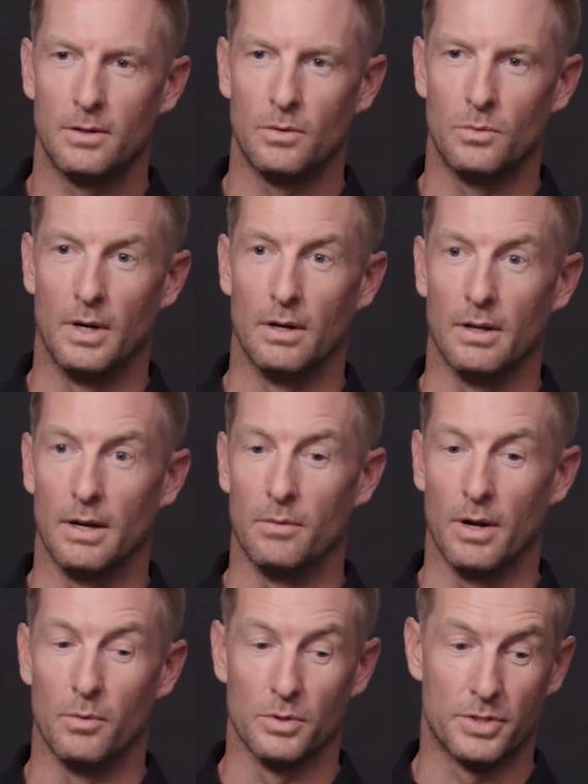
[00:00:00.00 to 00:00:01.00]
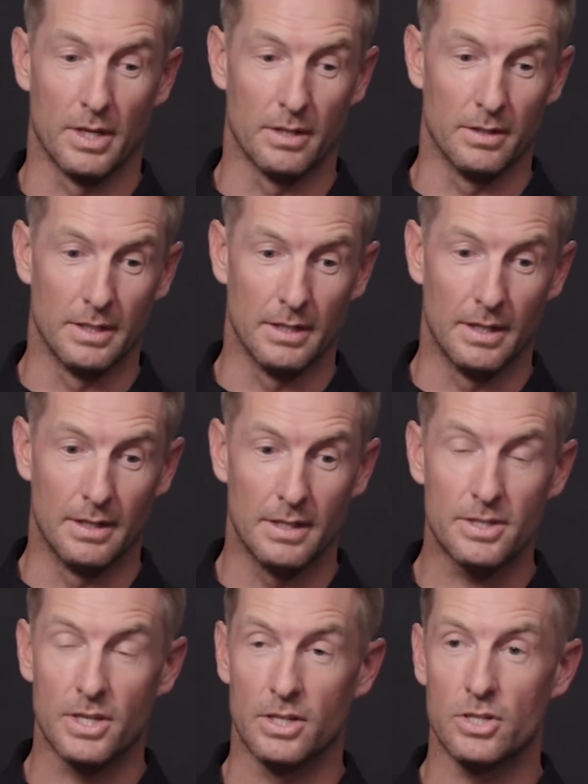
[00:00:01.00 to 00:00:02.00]
Well, I will tell you, in
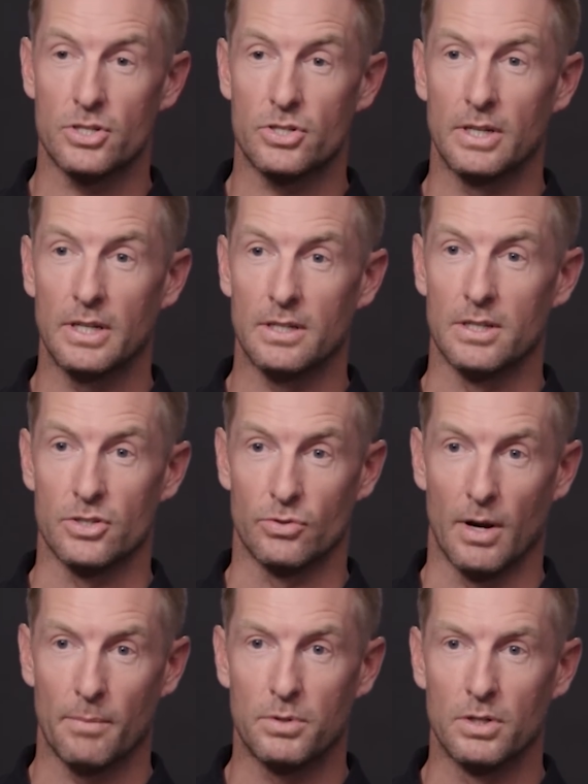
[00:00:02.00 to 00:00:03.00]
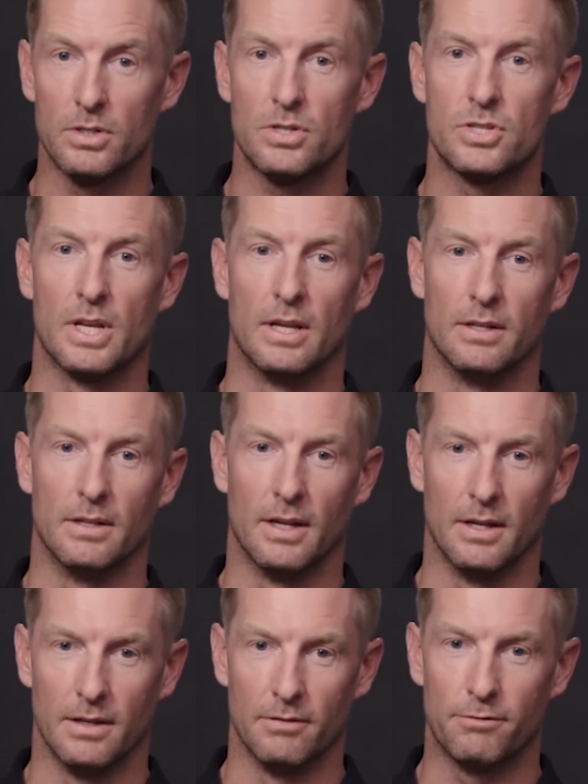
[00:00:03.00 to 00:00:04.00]
this industry, disruptors
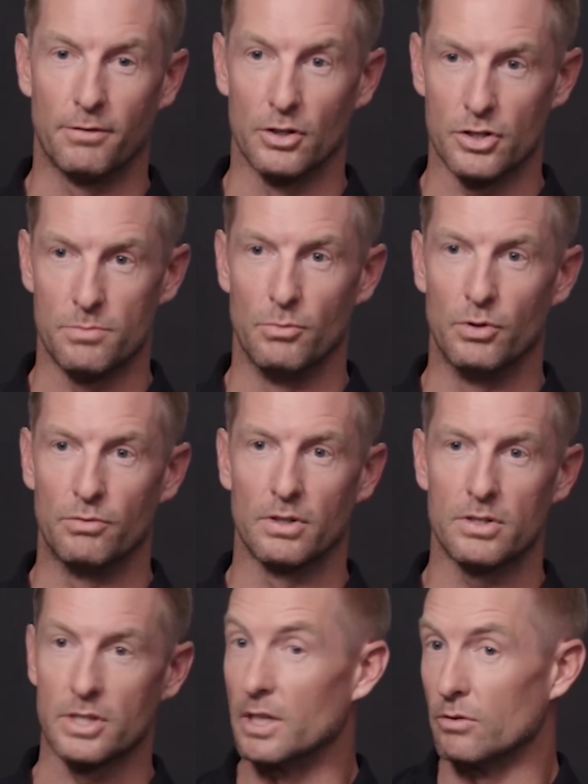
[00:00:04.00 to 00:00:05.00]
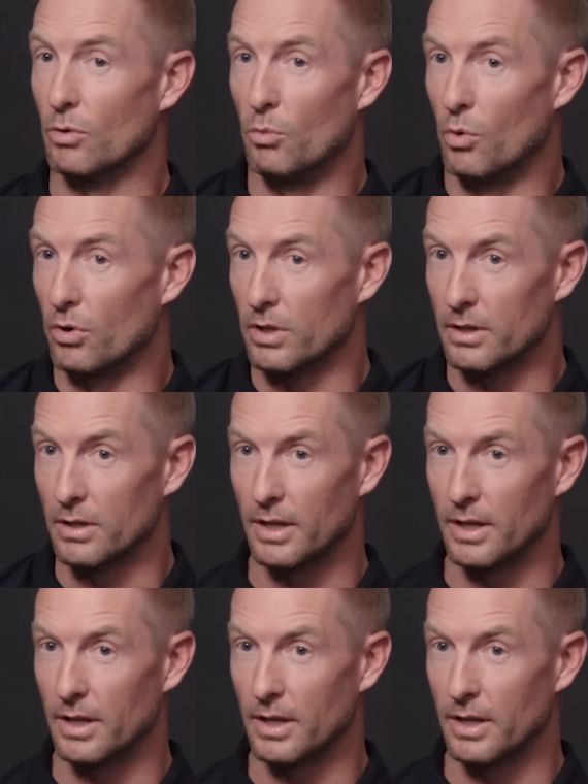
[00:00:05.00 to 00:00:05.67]
and first movers get rewarded.